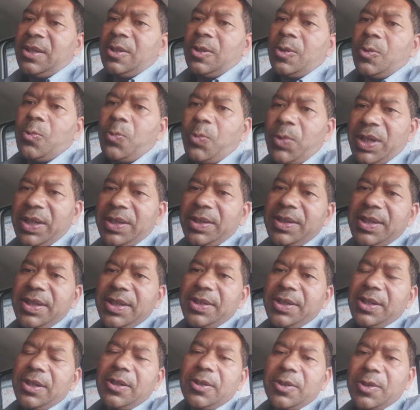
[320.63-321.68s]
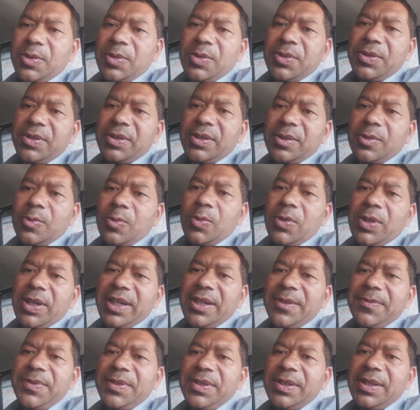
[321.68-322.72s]
When these electrons
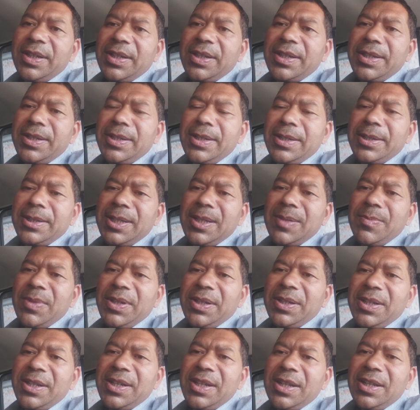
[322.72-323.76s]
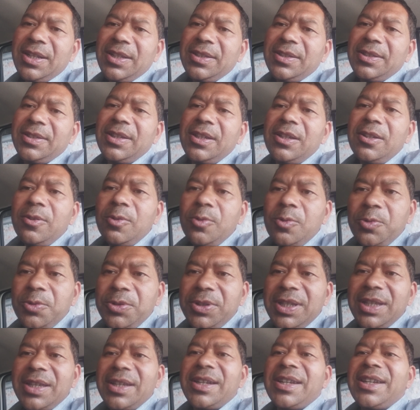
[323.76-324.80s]
collide with the conducting material, they
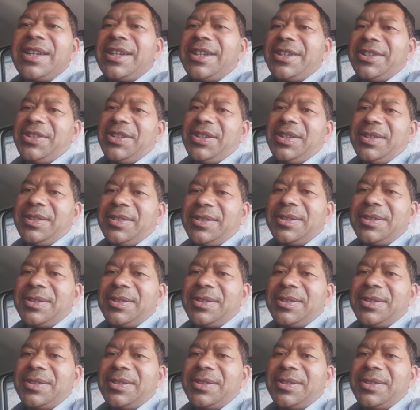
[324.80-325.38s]
lose their energy.